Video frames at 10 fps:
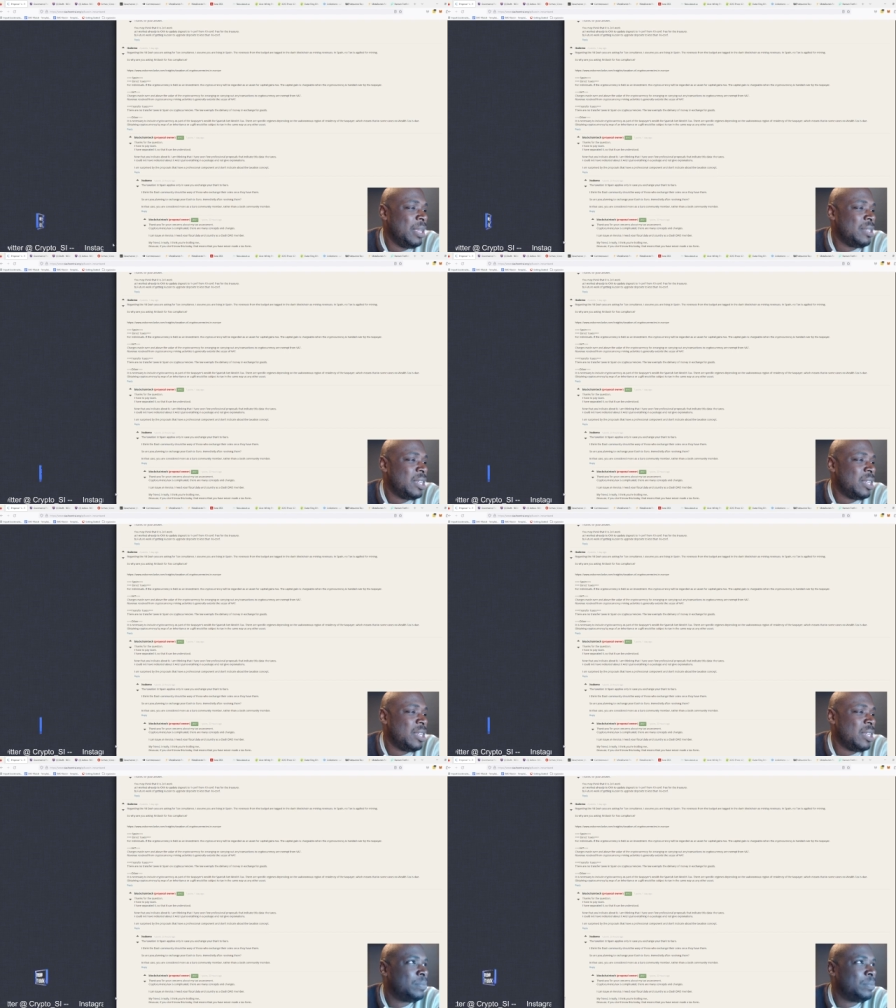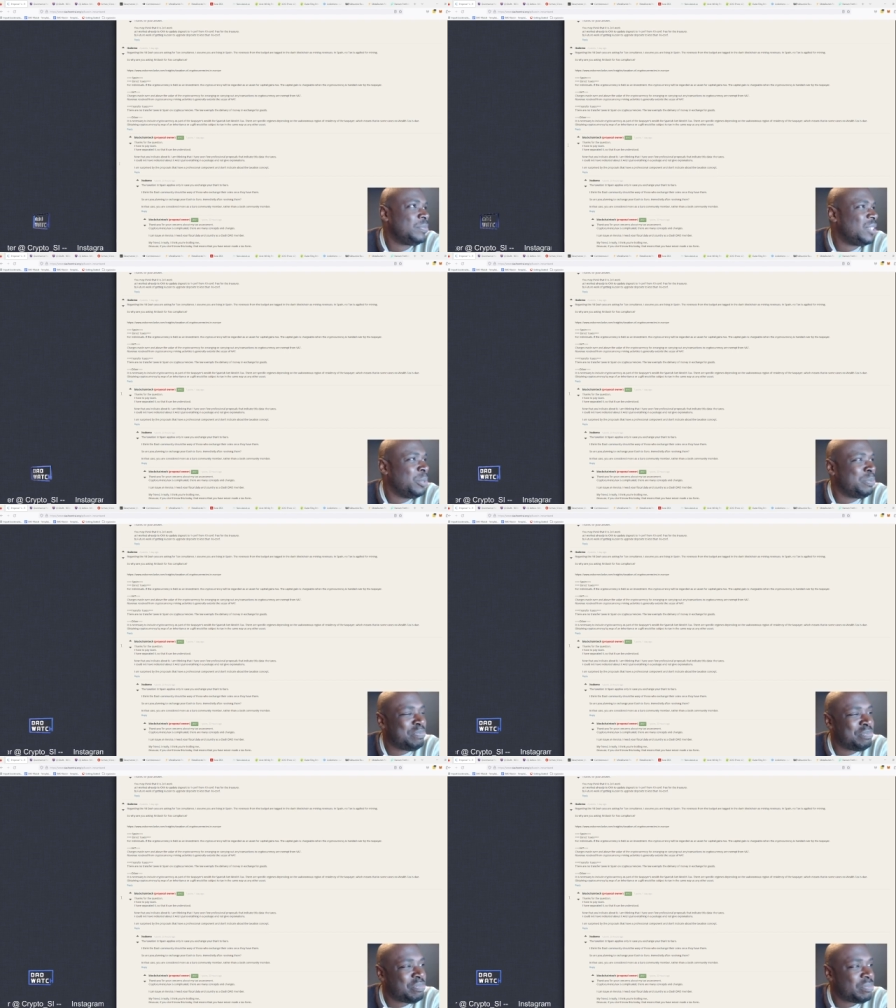tax for. So
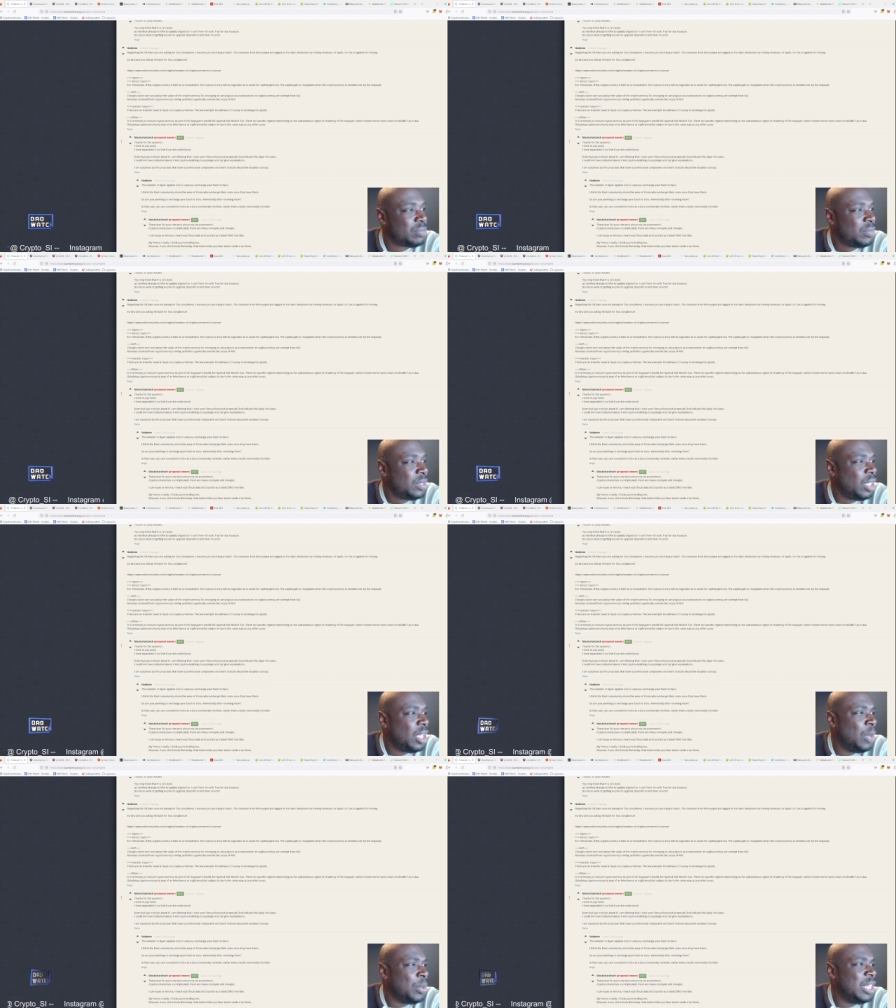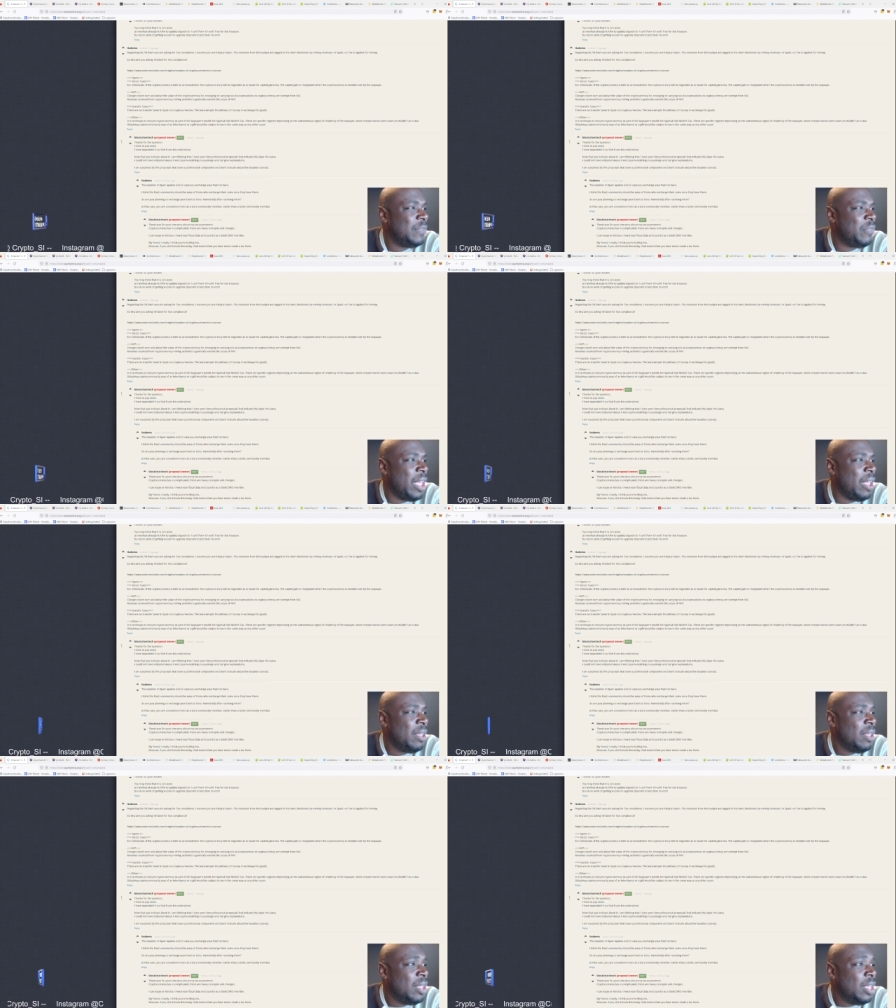I would leave that.
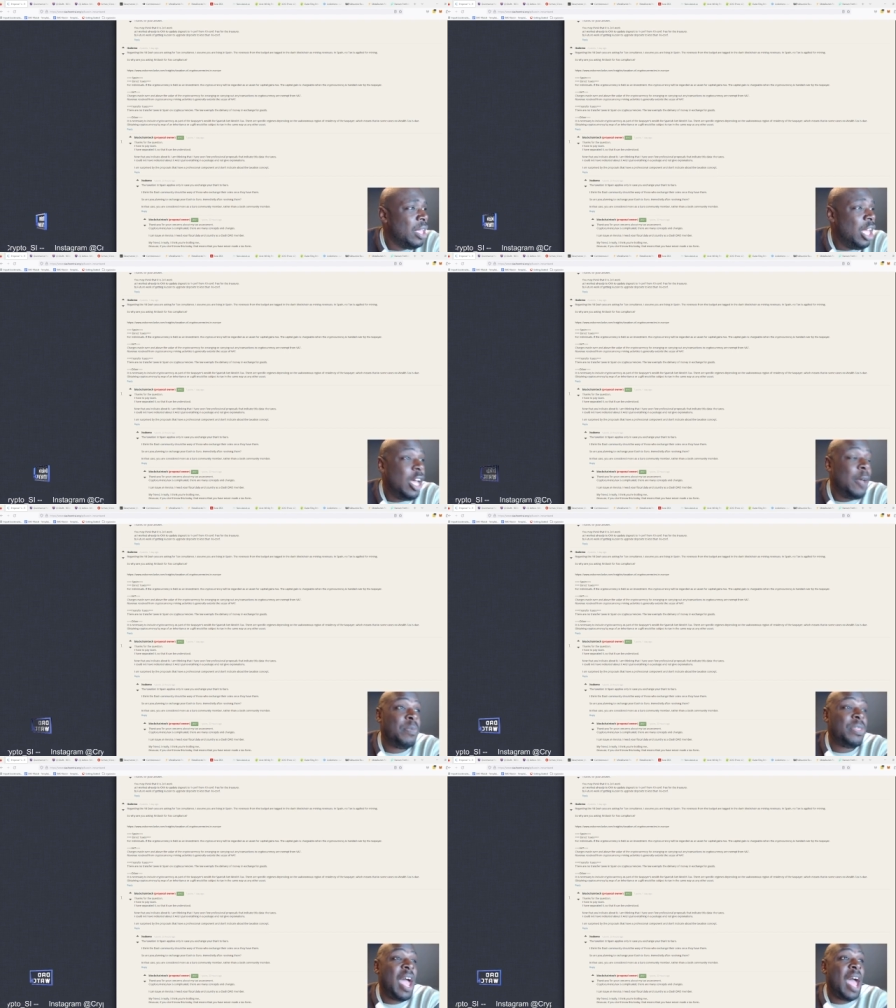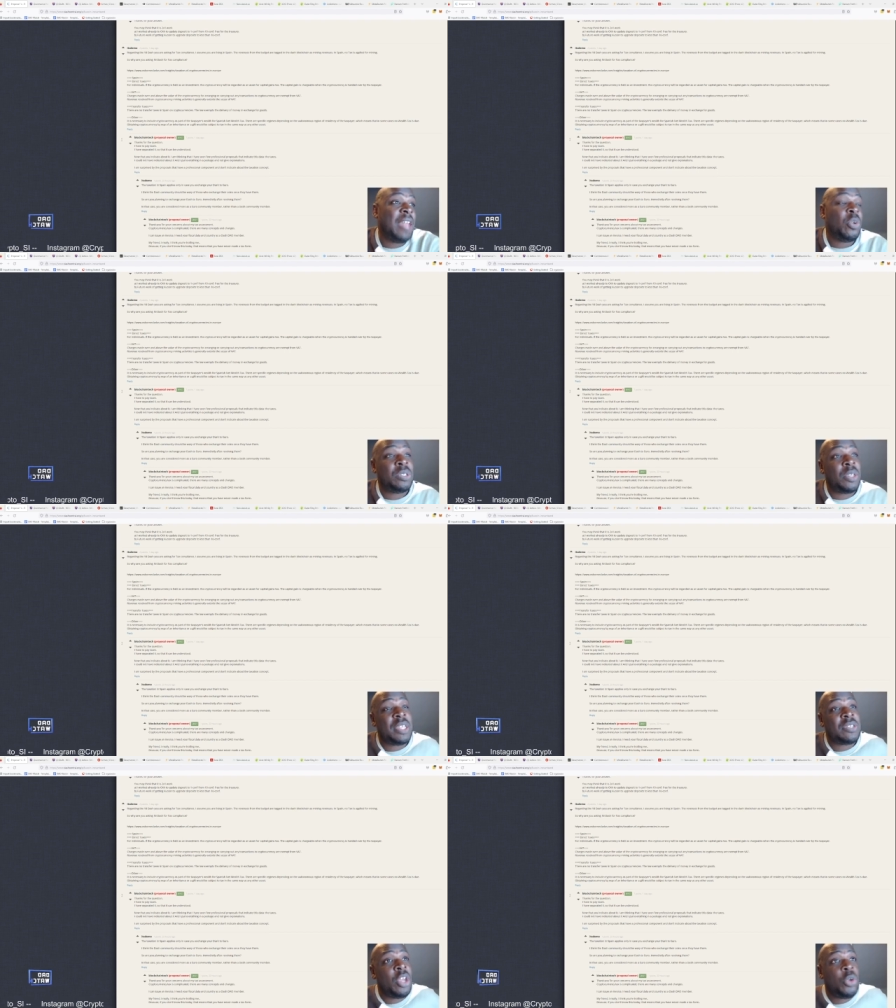Um, and also, there's no